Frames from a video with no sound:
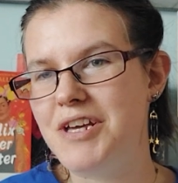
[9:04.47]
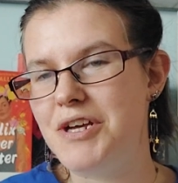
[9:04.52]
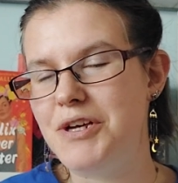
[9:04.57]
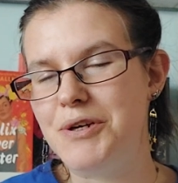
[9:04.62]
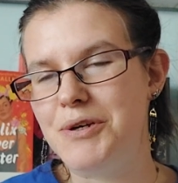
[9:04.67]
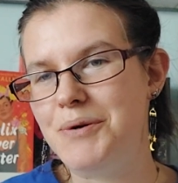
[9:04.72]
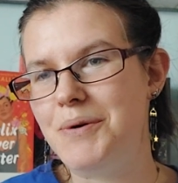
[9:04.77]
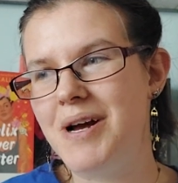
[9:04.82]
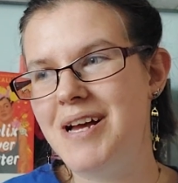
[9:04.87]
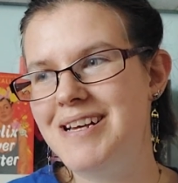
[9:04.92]

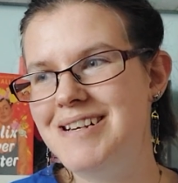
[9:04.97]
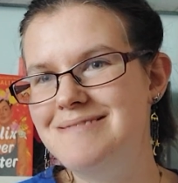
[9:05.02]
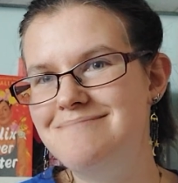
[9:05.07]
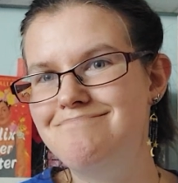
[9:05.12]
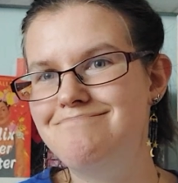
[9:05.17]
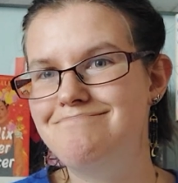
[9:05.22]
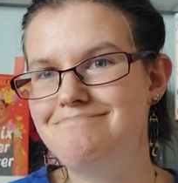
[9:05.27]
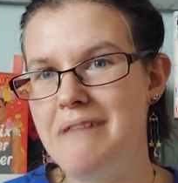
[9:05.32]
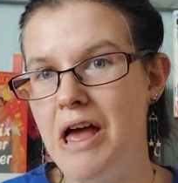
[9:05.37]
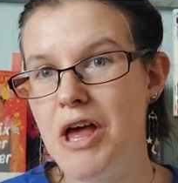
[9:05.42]
who
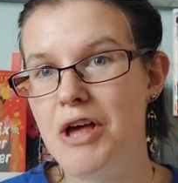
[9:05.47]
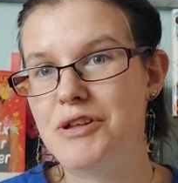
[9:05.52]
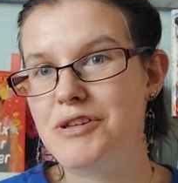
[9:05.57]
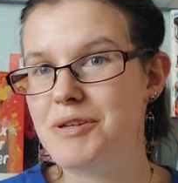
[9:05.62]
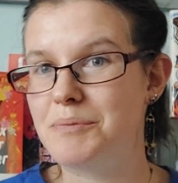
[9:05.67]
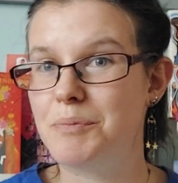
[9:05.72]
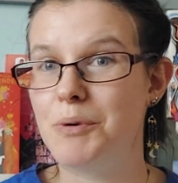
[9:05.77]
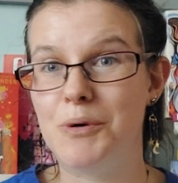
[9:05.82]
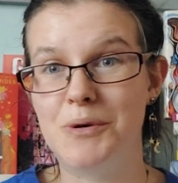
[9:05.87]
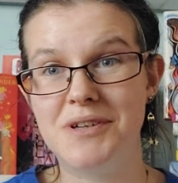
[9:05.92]

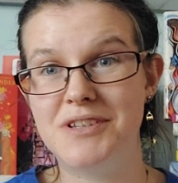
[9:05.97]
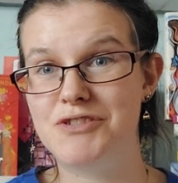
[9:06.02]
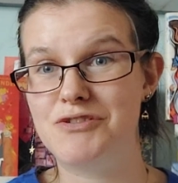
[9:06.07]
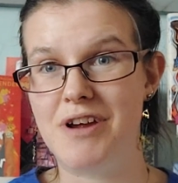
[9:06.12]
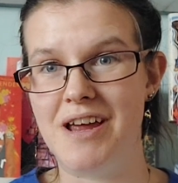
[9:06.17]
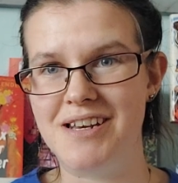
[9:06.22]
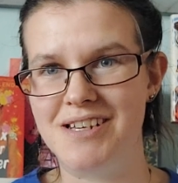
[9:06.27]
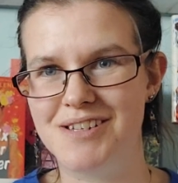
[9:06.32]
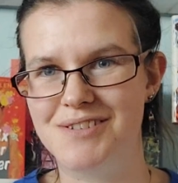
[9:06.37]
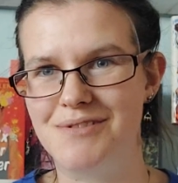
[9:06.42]
supports
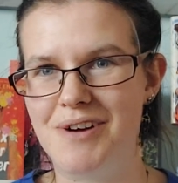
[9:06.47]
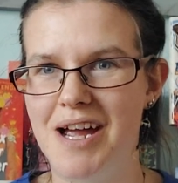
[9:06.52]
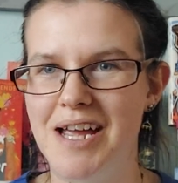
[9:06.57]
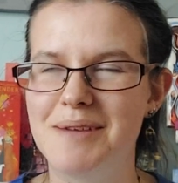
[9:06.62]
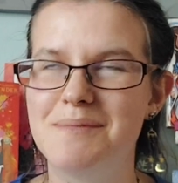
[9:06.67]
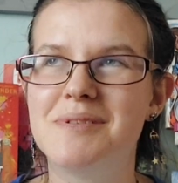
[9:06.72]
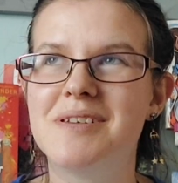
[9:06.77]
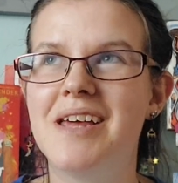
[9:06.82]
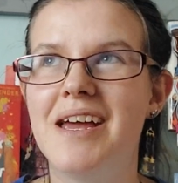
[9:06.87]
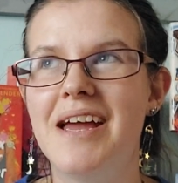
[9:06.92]
trans
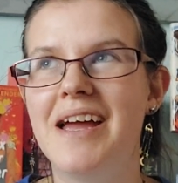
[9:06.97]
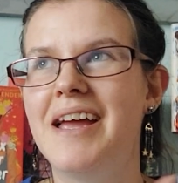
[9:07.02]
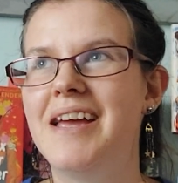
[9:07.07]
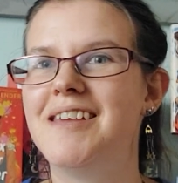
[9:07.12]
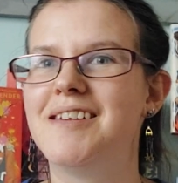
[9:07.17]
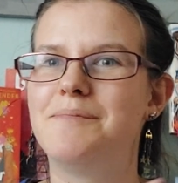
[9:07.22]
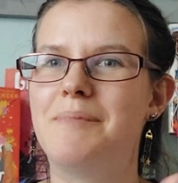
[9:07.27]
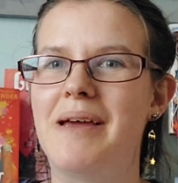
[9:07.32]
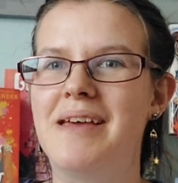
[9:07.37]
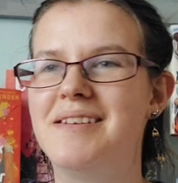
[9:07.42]
rights
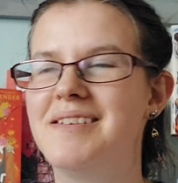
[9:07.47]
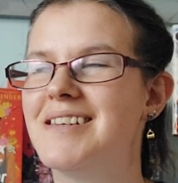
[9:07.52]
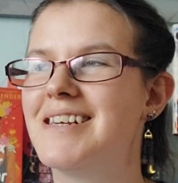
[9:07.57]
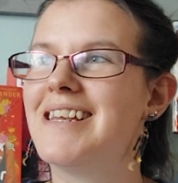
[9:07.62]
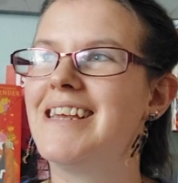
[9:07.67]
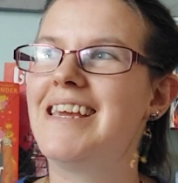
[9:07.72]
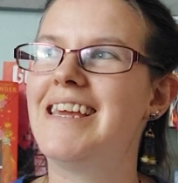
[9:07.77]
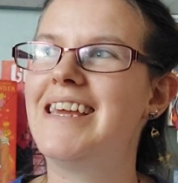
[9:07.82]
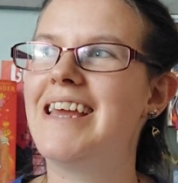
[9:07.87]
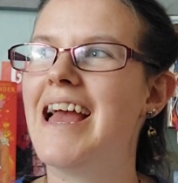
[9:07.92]
is
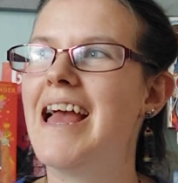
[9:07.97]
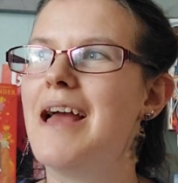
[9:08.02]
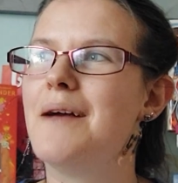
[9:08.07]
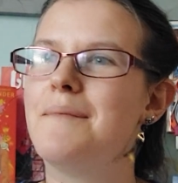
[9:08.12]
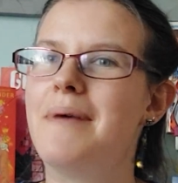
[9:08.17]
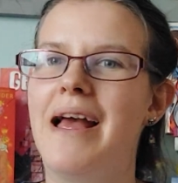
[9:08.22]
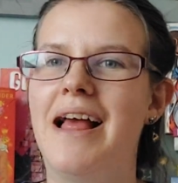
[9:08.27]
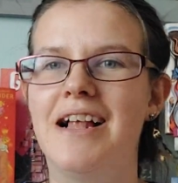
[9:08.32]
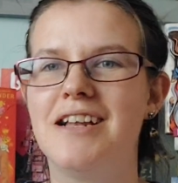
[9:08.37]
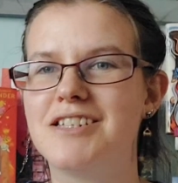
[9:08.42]
basically
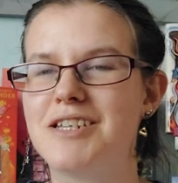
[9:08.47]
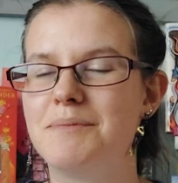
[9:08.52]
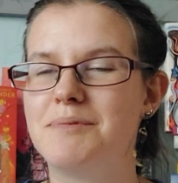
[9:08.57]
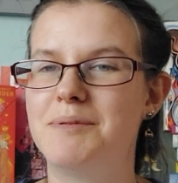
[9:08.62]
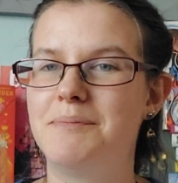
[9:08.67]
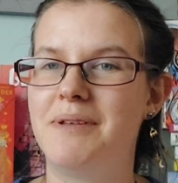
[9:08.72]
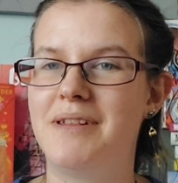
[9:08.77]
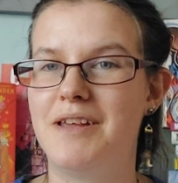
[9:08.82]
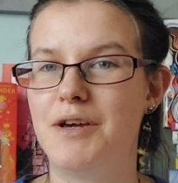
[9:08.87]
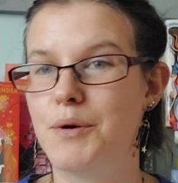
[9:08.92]
held up
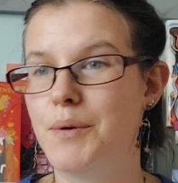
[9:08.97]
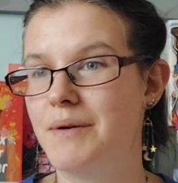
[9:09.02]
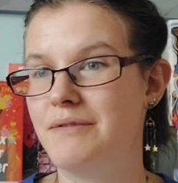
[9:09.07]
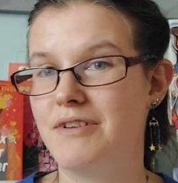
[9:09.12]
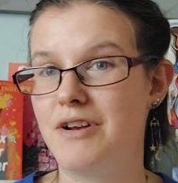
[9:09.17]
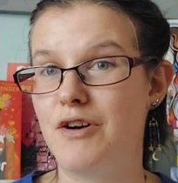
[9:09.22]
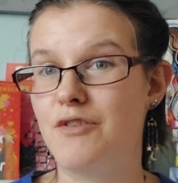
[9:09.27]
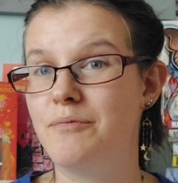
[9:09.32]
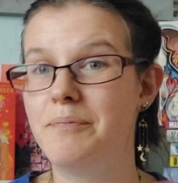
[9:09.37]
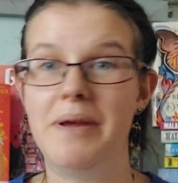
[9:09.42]
to be the
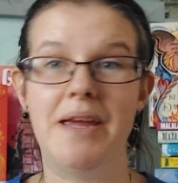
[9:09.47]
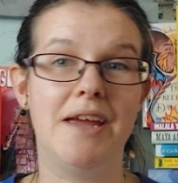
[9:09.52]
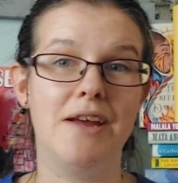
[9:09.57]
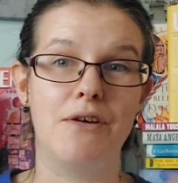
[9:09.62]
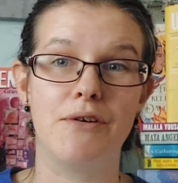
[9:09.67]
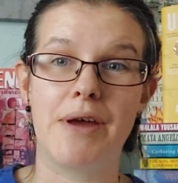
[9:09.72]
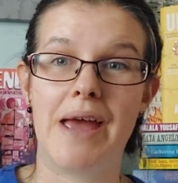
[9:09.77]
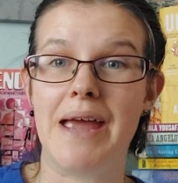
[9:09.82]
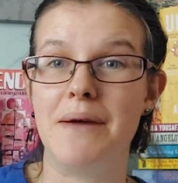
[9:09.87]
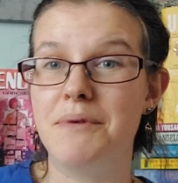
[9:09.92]
equivalent of being
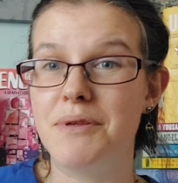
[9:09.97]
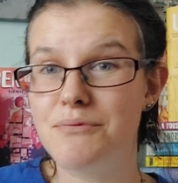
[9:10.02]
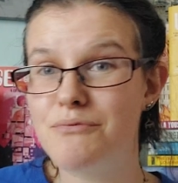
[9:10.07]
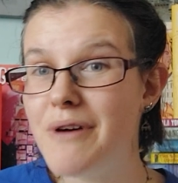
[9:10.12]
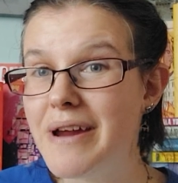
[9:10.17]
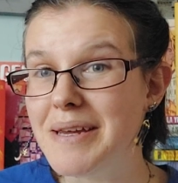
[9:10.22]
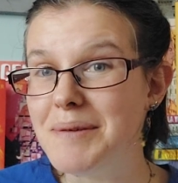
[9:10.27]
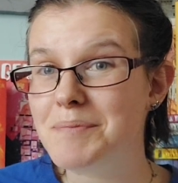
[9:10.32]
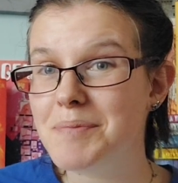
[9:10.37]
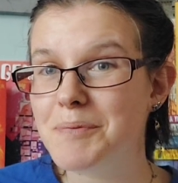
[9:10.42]
okay with
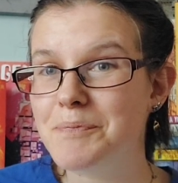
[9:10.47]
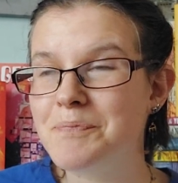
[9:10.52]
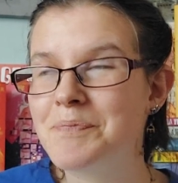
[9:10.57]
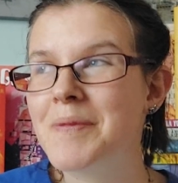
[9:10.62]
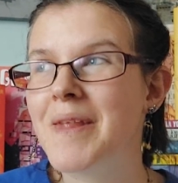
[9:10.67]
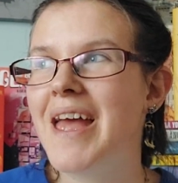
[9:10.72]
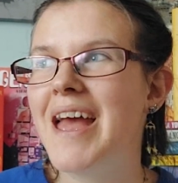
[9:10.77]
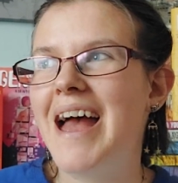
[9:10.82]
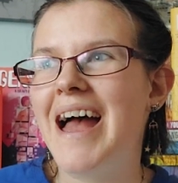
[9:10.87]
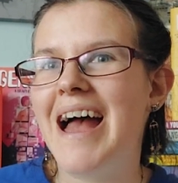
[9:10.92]
rape,
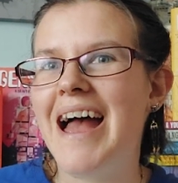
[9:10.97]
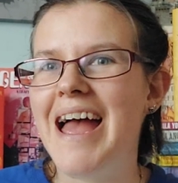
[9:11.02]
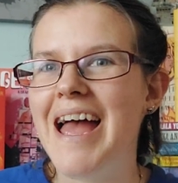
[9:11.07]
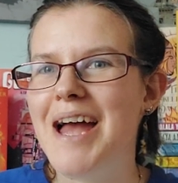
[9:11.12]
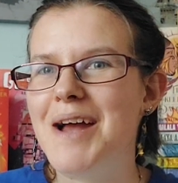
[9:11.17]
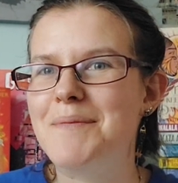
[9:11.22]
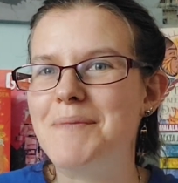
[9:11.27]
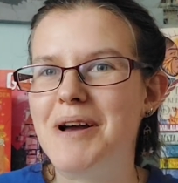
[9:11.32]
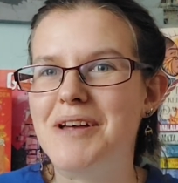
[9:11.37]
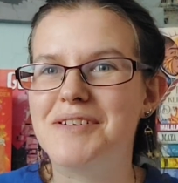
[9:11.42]

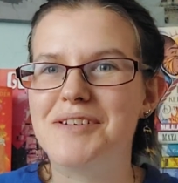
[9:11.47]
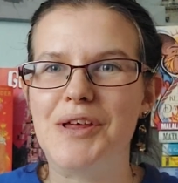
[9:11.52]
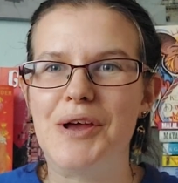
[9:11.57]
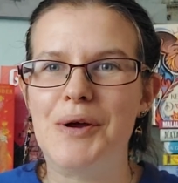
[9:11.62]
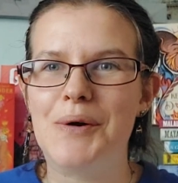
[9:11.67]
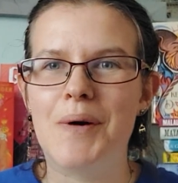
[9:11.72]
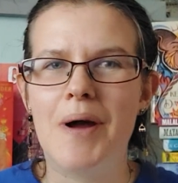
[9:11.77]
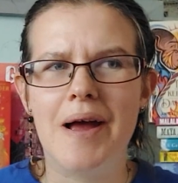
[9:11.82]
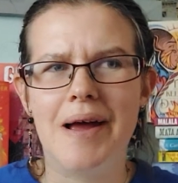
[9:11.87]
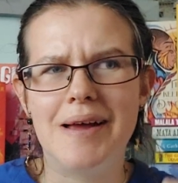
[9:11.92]
as
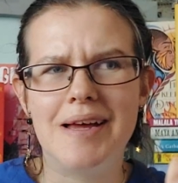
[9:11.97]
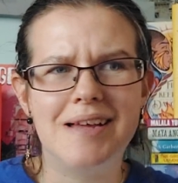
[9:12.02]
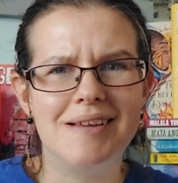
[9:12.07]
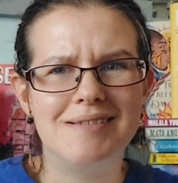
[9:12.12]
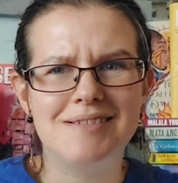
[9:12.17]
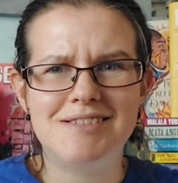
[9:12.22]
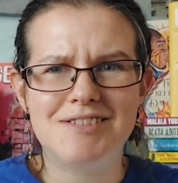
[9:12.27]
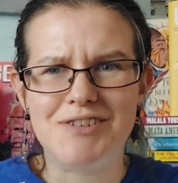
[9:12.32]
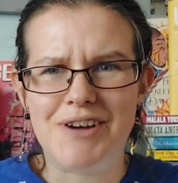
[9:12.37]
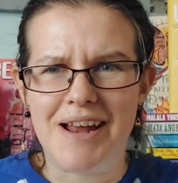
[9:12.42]
though
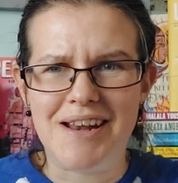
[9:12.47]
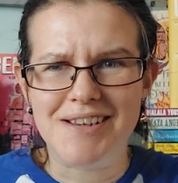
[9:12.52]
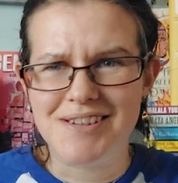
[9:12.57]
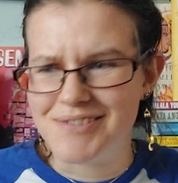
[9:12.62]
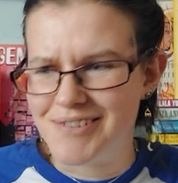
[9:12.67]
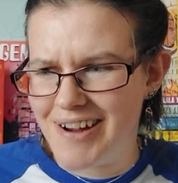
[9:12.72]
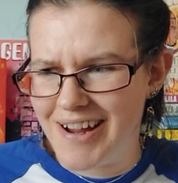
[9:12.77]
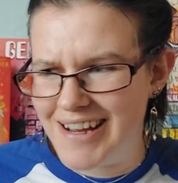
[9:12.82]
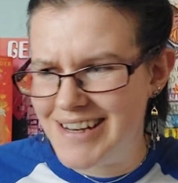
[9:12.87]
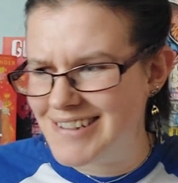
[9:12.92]
trans
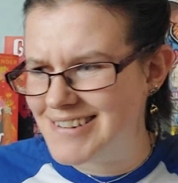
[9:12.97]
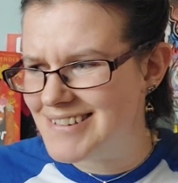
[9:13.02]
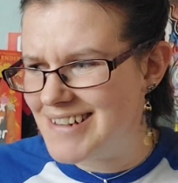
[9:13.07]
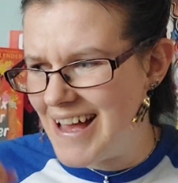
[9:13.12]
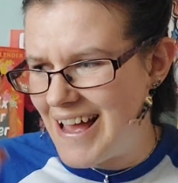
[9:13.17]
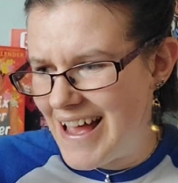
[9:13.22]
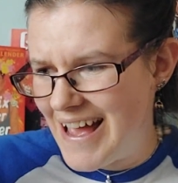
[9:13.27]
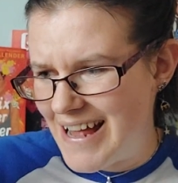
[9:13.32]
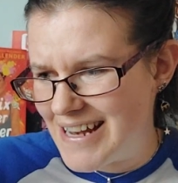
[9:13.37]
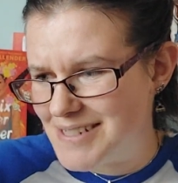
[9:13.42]
rights
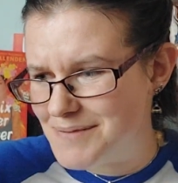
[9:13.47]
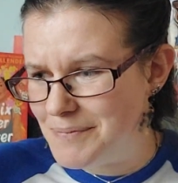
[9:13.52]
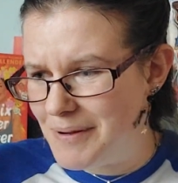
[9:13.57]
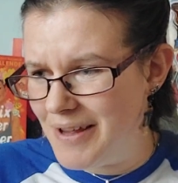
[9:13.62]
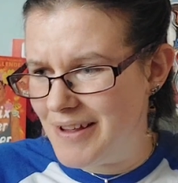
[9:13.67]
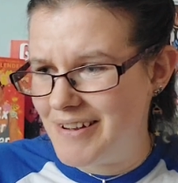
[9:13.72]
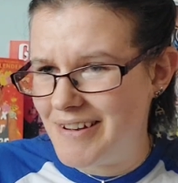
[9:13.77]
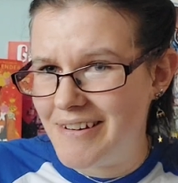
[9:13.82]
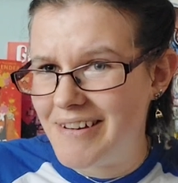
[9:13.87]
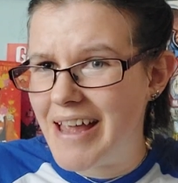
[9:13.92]
and
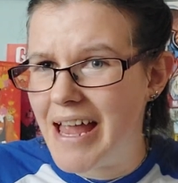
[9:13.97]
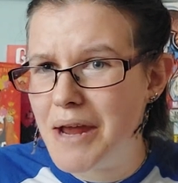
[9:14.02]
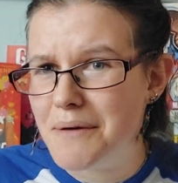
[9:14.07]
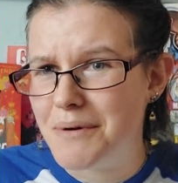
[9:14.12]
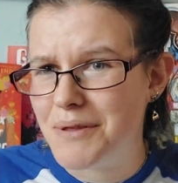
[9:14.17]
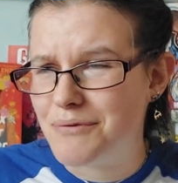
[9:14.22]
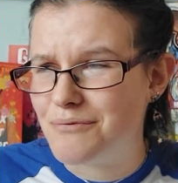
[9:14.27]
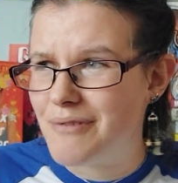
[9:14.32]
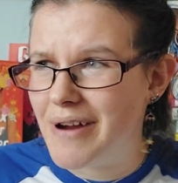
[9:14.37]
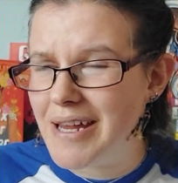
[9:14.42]
being okay
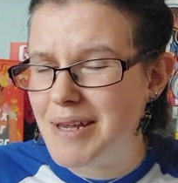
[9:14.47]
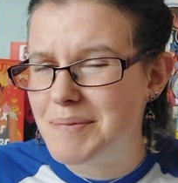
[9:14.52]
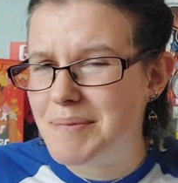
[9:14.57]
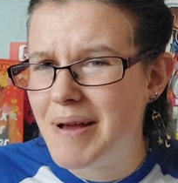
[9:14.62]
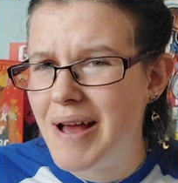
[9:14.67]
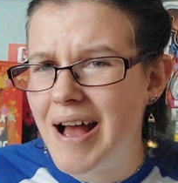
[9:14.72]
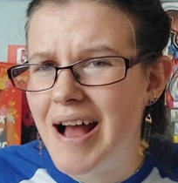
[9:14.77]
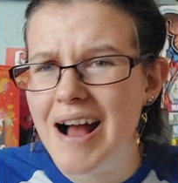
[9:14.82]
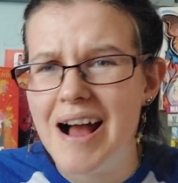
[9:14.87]
with rape